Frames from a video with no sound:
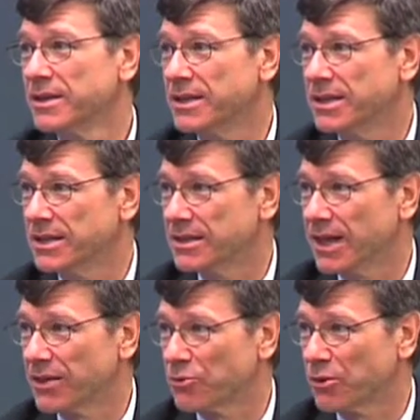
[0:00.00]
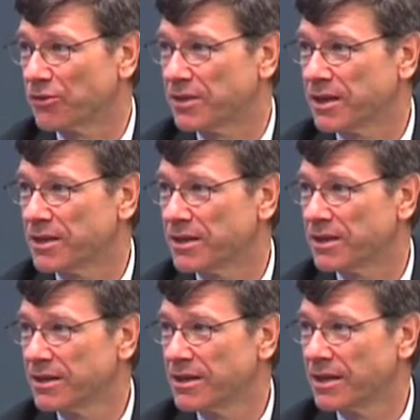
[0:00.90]
clean electricity
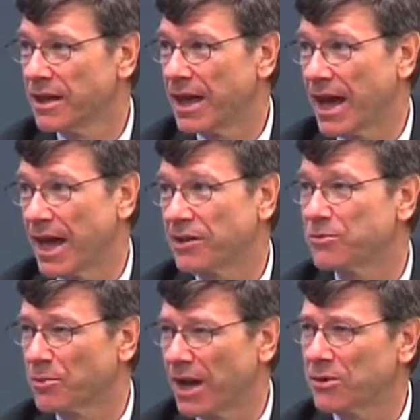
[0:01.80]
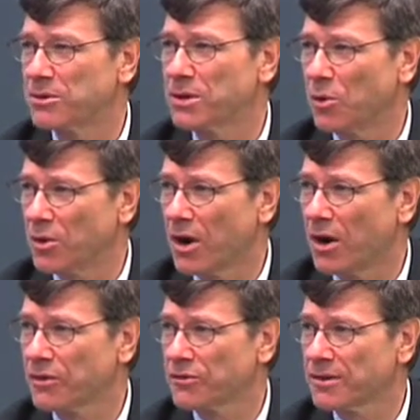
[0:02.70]
at rather low
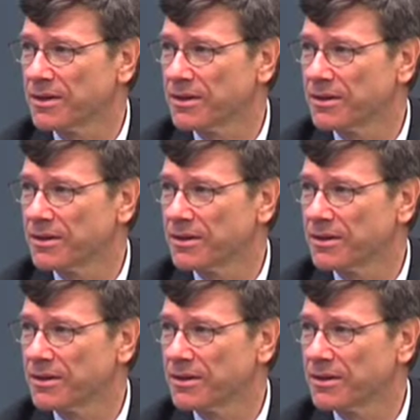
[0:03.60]
cost